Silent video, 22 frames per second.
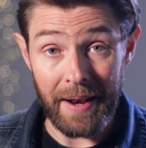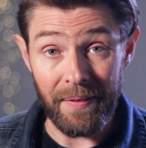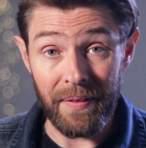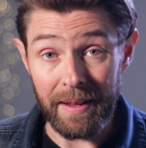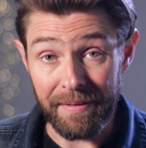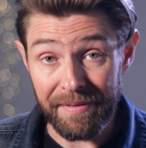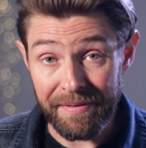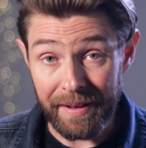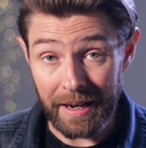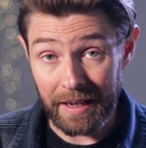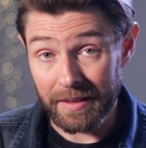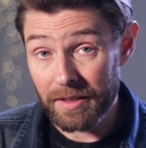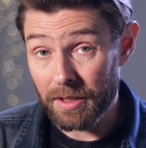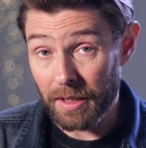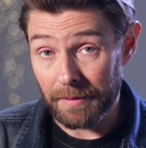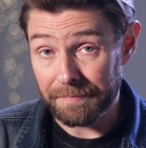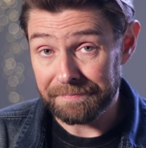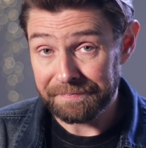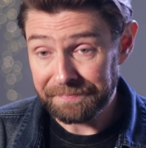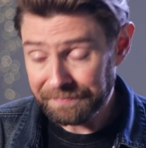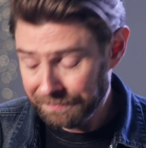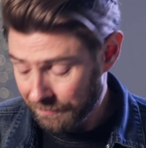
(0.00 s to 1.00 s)
ND
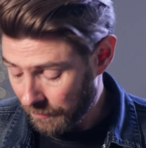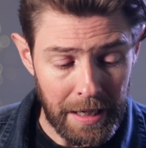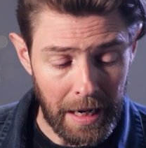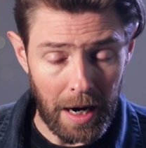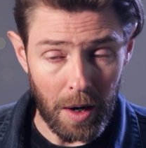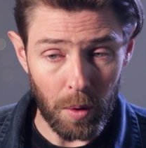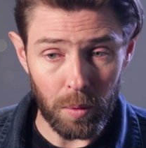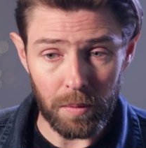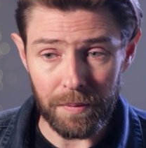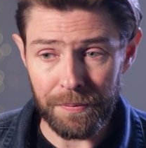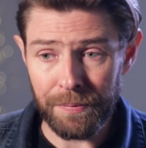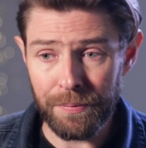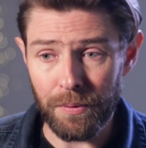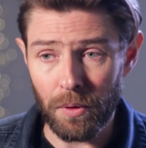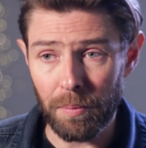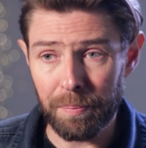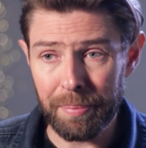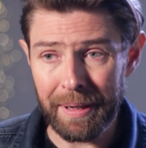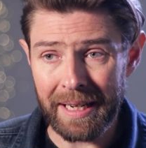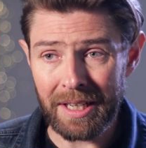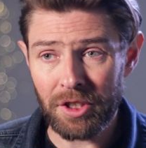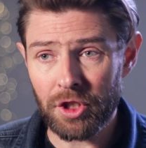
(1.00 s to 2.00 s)
filter. Now, for
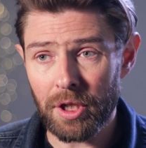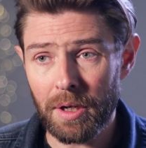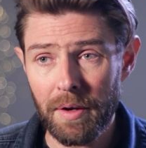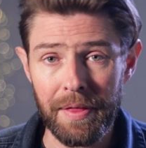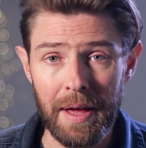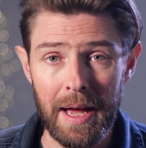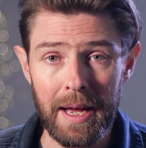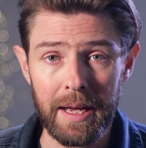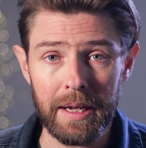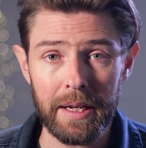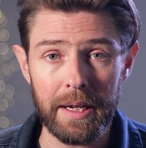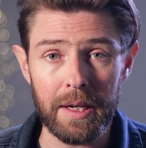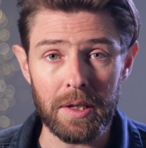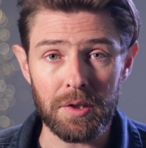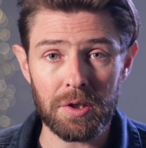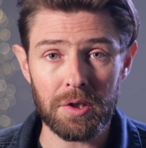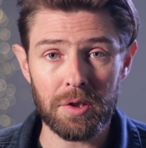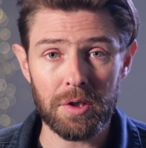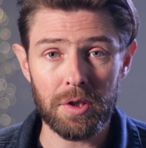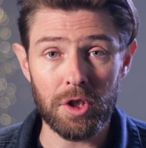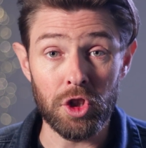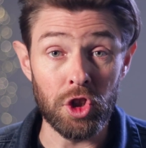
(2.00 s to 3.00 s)
picture, that
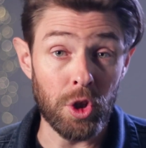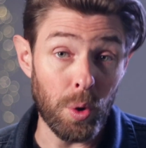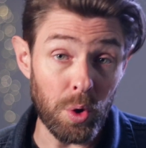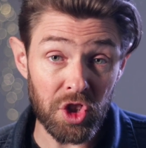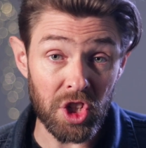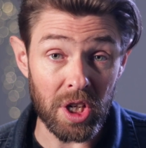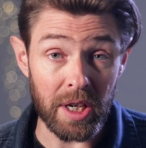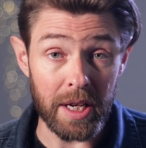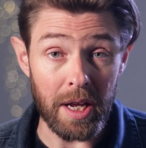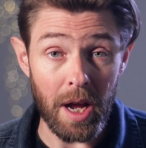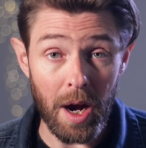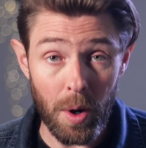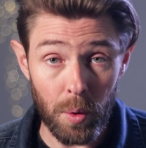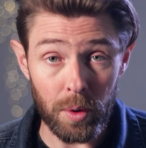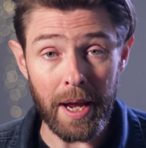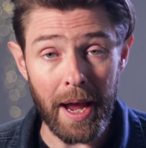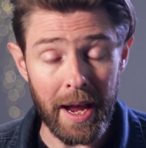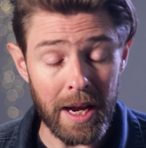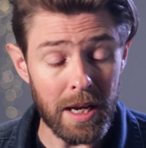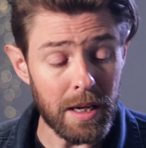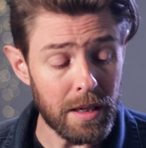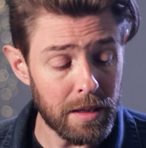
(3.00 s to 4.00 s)
is usually
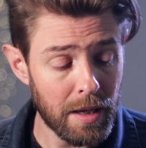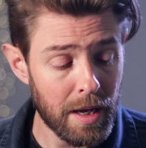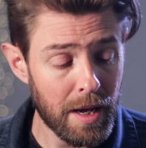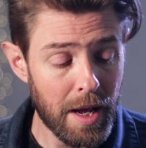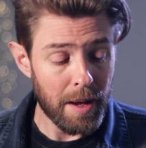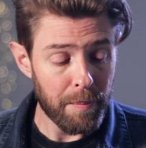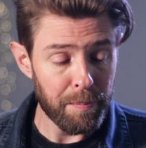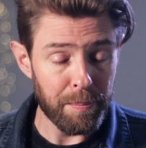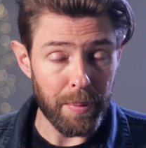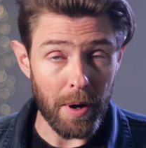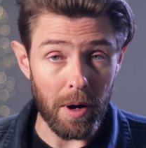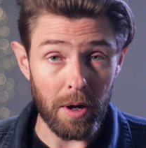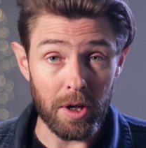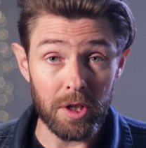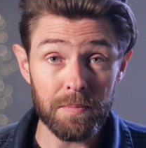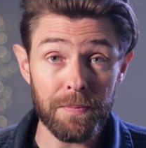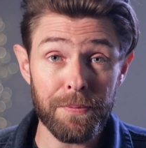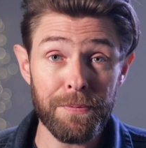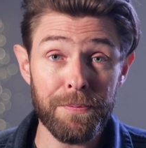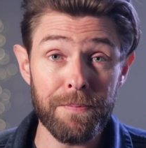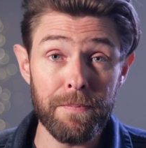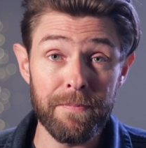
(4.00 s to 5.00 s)
okay, but
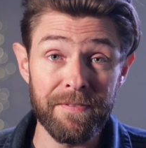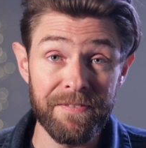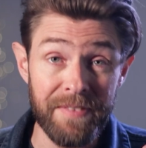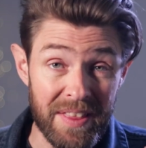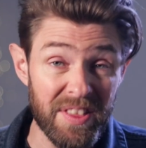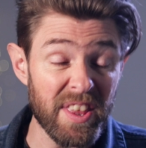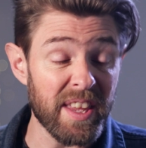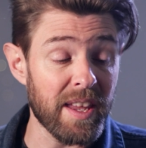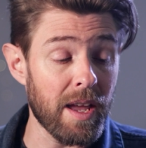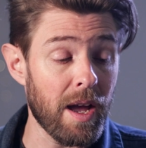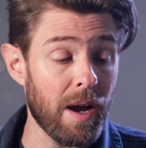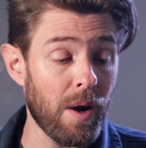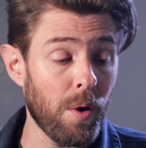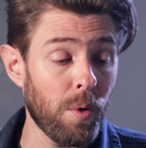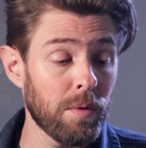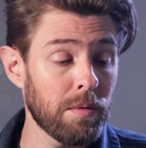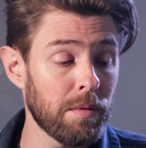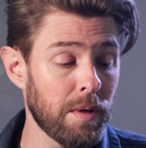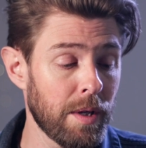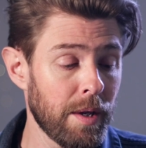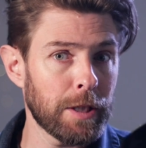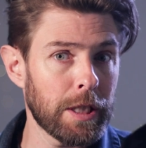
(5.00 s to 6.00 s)

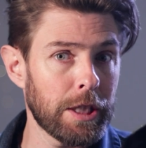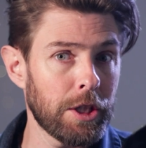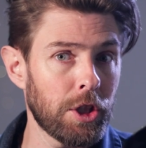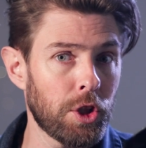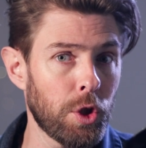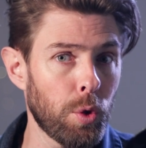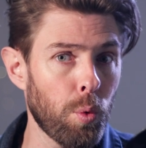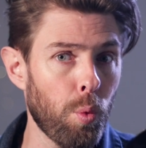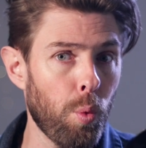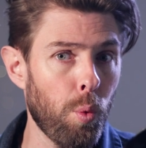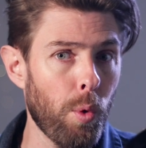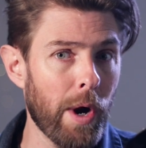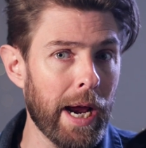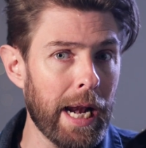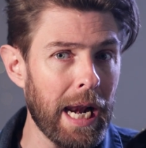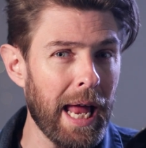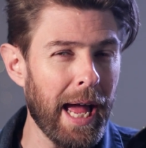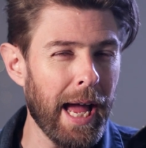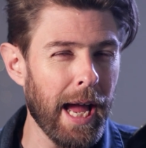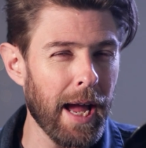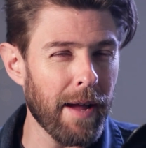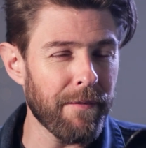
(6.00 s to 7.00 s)
video, you will
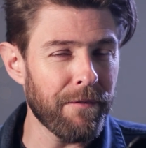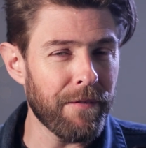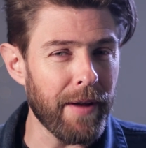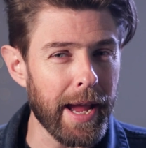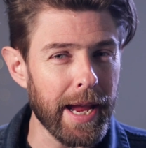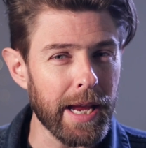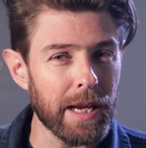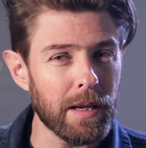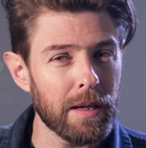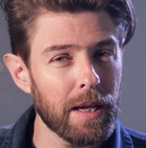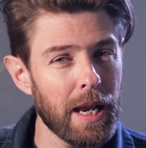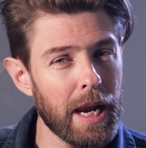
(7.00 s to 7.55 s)
have a